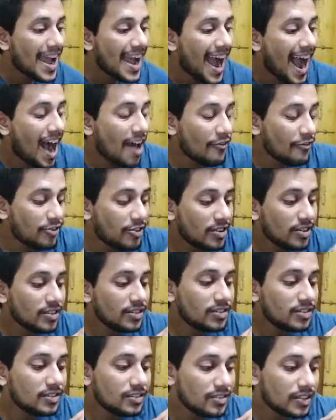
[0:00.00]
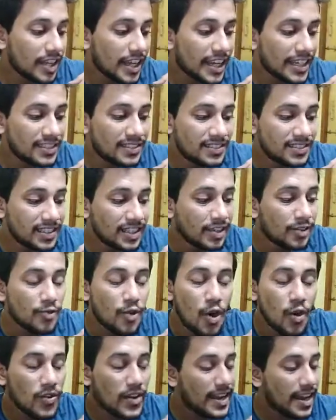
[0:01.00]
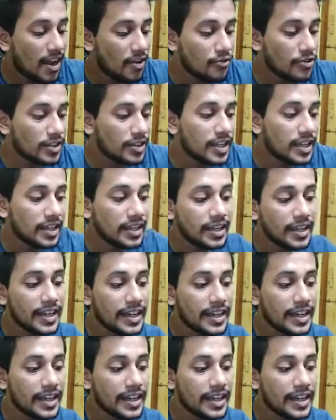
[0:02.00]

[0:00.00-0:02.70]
after it's evolved and everything,